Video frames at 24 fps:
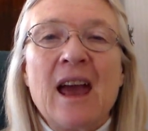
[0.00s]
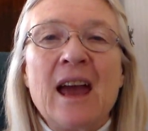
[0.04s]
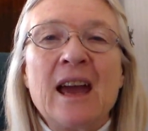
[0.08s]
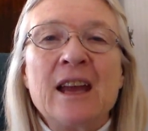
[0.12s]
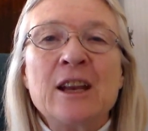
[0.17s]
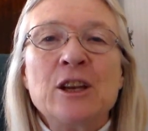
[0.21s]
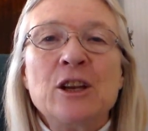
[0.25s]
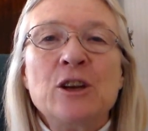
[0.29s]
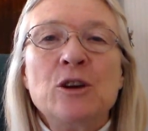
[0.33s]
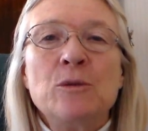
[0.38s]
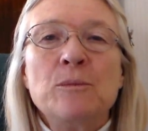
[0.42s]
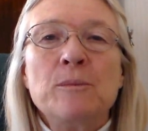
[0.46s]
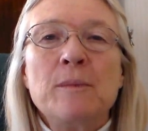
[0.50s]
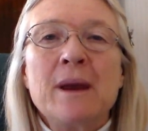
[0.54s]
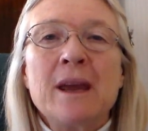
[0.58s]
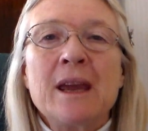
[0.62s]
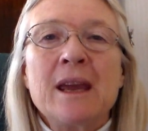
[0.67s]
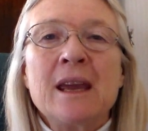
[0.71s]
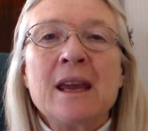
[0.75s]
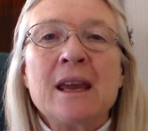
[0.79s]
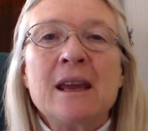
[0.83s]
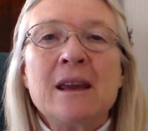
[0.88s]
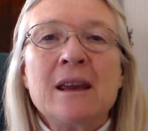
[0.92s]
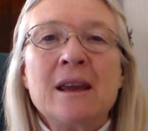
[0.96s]
and you
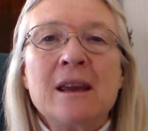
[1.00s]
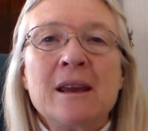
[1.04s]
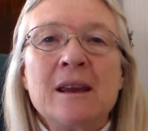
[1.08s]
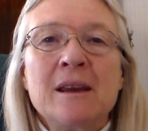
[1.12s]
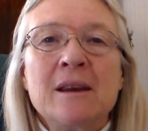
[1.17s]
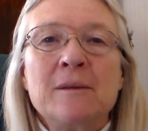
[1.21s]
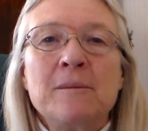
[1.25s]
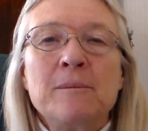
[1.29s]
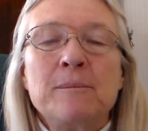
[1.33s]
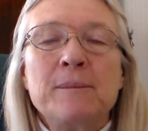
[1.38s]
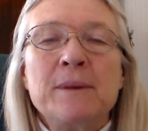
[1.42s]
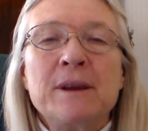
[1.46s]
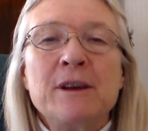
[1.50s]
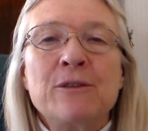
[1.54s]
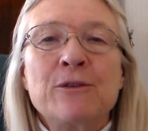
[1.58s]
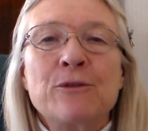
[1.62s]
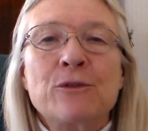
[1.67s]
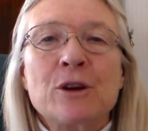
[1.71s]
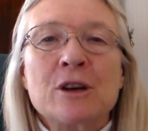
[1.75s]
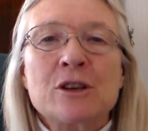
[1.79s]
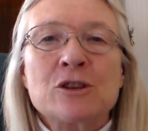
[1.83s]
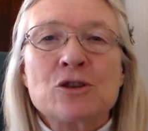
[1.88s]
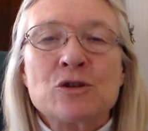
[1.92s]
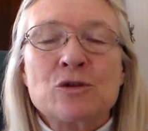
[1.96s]
may be
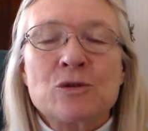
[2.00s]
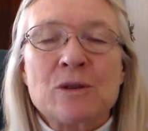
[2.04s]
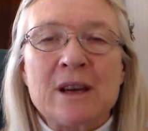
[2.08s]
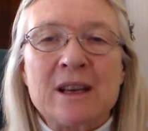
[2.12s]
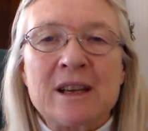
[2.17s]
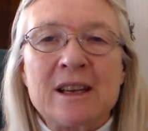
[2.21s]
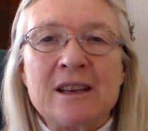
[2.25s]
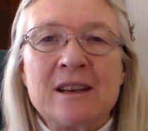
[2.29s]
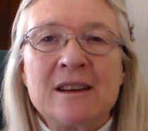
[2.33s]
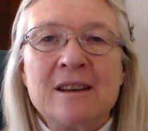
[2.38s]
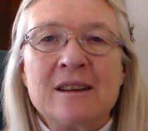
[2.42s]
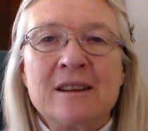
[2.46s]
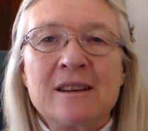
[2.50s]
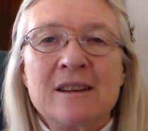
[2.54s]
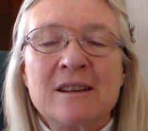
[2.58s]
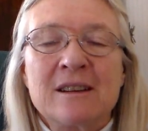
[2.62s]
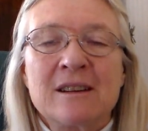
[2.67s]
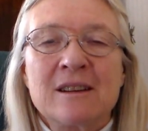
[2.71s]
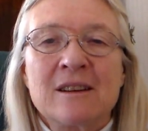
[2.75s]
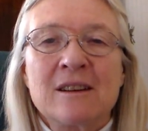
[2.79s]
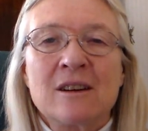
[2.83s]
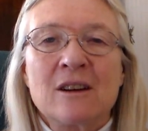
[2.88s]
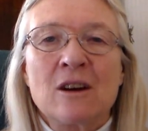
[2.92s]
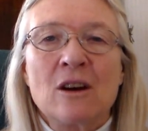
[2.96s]
frustrated,
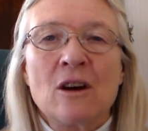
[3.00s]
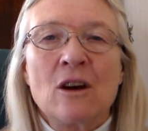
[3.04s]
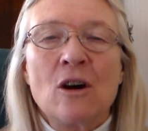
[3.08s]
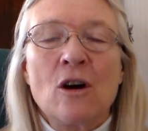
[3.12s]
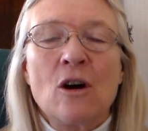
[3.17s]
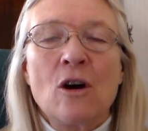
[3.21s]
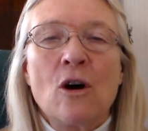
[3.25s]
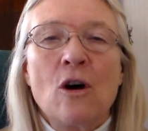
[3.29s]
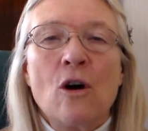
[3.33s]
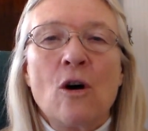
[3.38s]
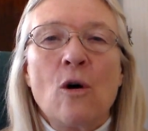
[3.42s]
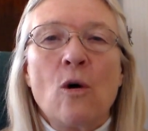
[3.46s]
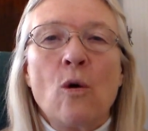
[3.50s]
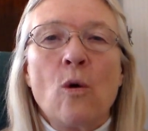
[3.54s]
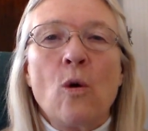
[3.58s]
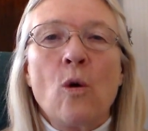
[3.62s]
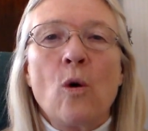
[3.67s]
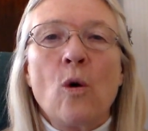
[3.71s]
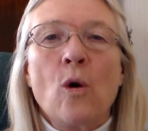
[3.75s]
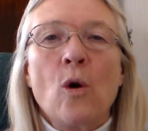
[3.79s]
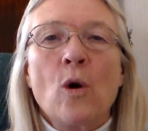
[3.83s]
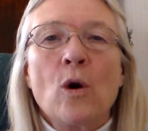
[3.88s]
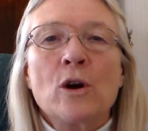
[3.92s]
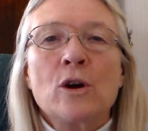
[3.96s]

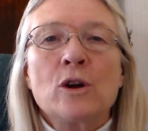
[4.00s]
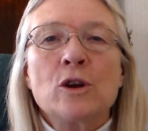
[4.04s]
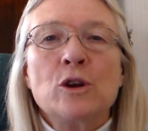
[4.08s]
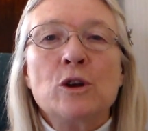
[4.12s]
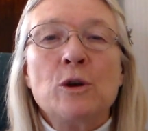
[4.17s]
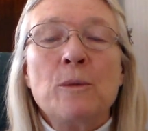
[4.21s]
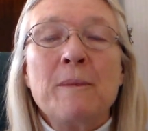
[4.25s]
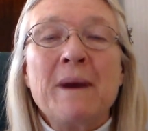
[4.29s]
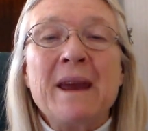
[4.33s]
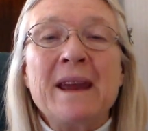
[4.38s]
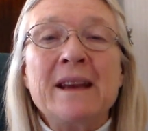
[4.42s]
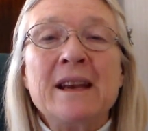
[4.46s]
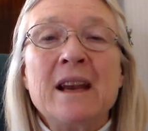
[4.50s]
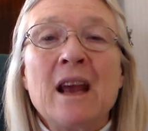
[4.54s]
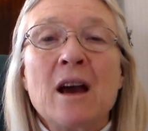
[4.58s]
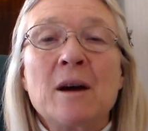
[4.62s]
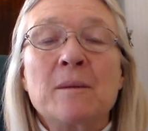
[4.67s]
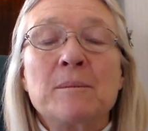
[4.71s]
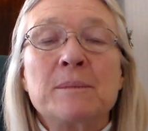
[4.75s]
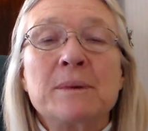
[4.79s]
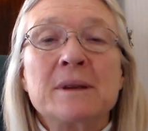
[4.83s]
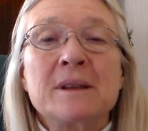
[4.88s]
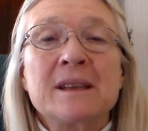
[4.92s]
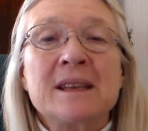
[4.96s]
or you may
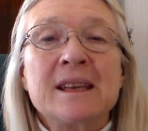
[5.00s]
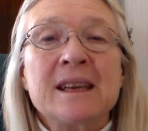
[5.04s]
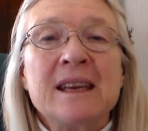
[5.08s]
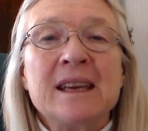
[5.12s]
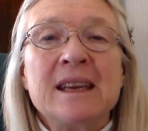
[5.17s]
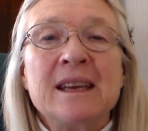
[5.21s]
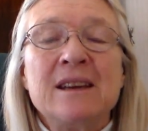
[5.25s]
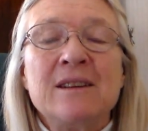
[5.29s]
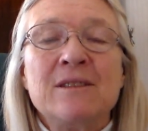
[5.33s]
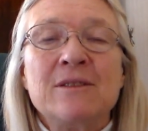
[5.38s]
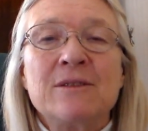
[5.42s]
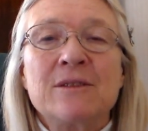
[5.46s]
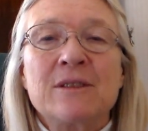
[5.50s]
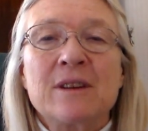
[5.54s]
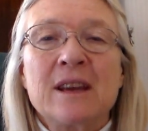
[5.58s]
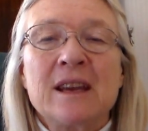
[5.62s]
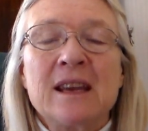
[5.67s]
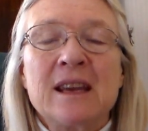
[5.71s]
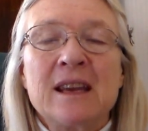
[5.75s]
not believe